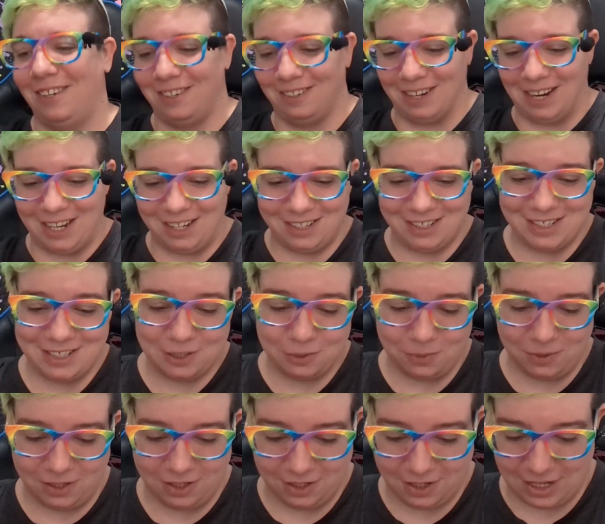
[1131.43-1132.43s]
All right,
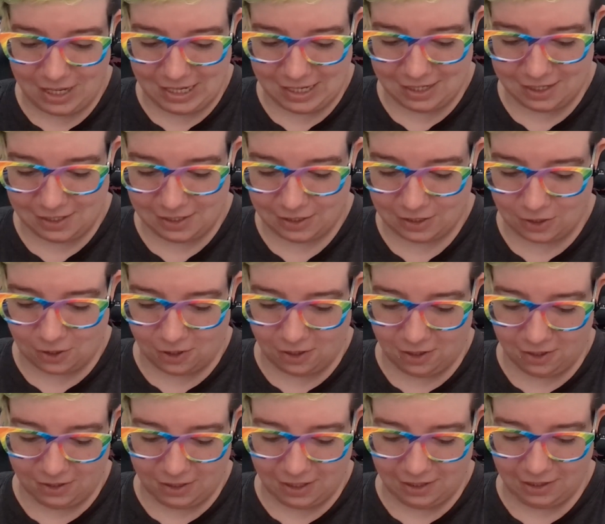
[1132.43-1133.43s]
this one is
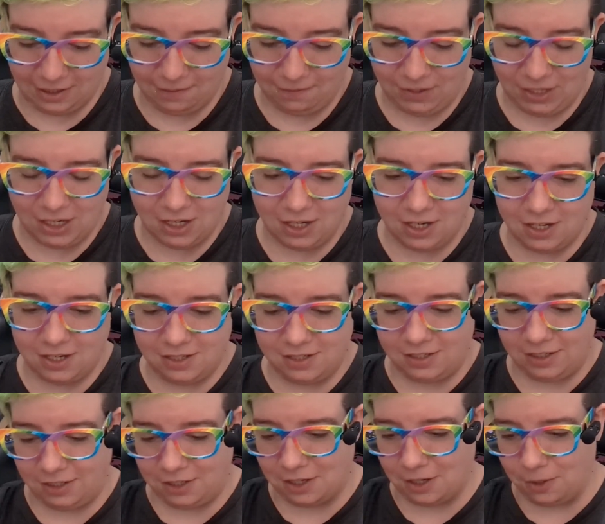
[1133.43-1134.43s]
called Olivia
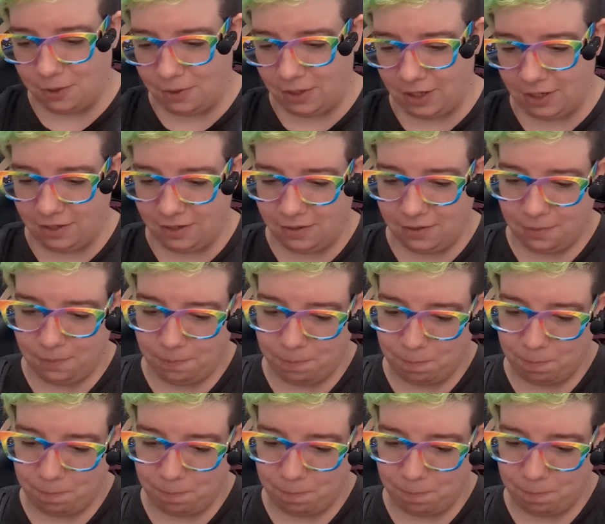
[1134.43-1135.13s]
Decoded.